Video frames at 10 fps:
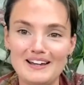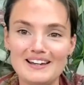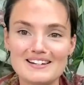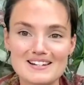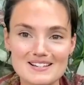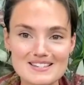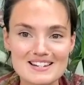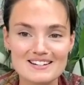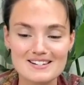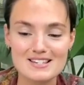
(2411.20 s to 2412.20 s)
it does
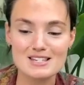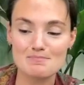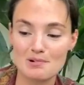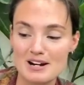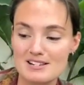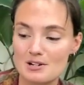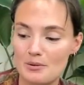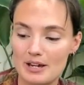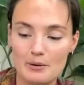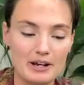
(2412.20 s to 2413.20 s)
tend to spread
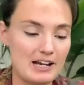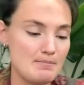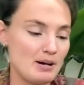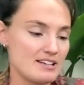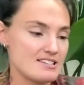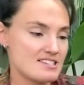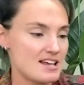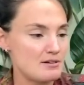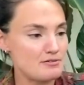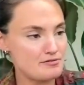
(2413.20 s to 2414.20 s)
quite quickly by
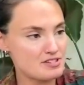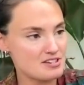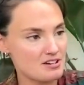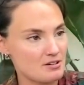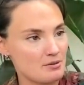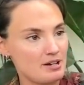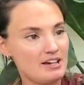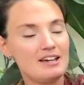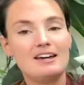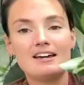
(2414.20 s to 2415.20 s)
itself. So
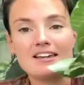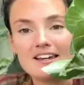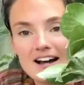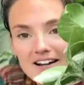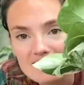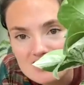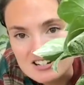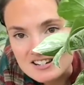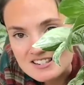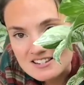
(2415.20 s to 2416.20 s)
yeah,
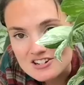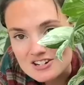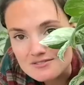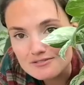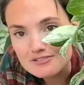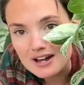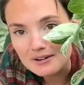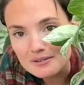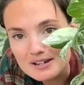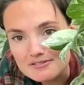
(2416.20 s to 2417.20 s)
she's
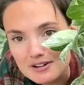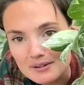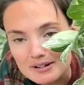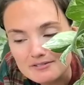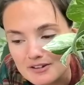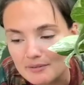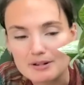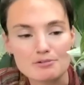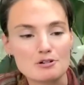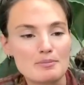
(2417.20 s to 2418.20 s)
very, very,
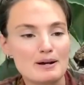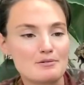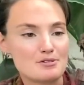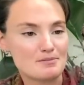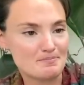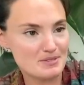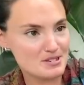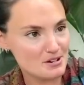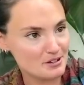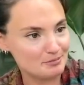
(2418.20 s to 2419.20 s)
very root bound.
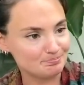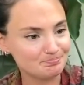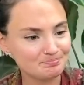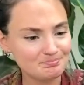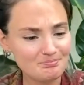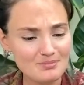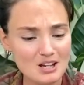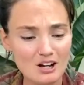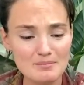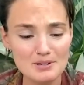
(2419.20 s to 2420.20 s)
So
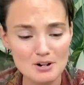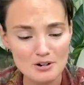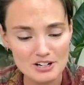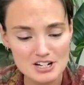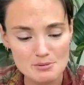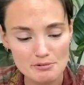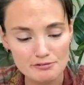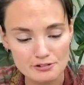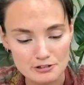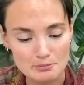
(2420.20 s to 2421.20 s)
I'm not gonna do a
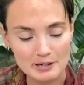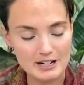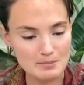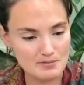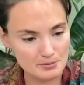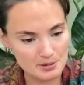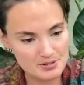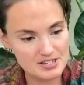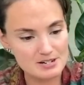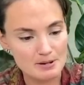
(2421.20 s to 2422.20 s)
full breakup of the root
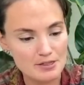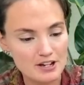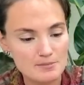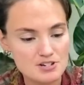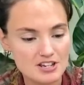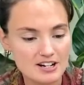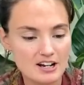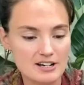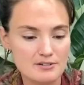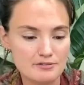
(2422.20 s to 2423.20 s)
system. I think I'm just gonna
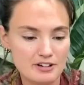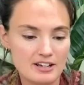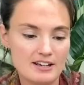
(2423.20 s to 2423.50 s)
kind of